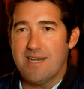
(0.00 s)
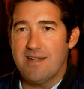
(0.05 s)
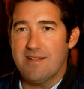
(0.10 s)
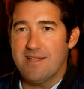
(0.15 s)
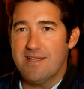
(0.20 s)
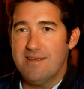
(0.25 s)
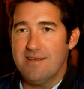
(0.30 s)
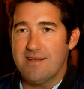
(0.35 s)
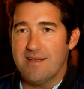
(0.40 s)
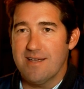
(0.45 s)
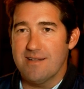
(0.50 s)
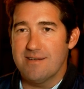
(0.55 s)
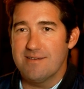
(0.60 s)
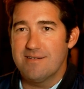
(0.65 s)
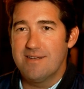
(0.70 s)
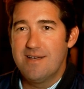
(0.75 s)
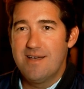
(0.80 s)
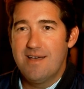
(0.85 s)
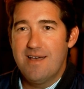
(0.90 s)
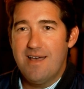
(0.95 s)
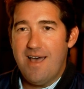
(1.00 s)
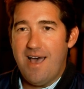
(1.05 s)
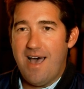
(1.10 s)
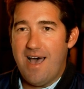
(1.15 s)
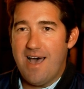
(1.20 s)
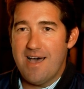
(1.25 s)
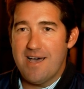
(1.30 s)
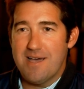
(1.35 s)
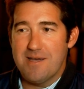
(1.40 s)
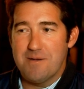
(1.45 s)
Helena again.
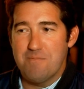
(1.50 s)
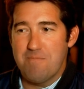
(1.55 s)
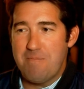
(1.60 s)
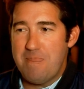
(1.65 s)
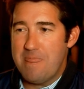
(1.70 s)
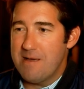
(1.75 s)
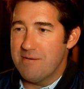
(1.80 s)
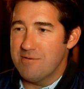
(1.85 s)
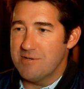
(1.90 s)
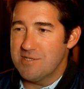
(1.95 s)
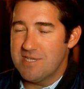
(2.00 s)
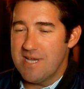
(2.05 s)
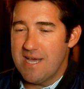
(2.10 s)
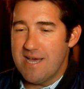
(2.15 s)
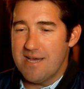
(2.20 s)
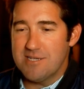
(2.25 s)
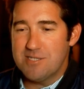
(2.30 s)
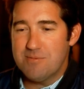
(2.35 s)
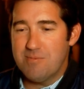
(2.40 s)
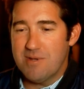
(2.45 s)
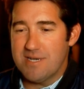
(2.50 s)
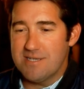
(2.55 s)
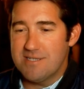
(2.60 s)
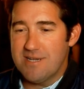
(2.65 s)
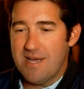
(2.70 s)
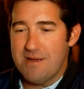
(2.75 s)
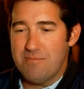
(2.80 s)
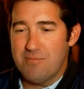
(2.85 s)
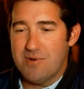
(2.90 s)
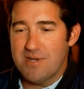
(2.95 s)
That was spending
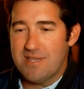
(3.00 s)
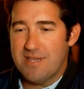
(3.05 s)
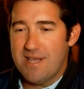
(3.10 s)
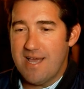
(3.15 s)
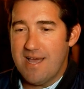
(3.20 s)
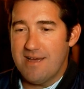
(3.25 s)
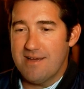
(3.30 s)
time with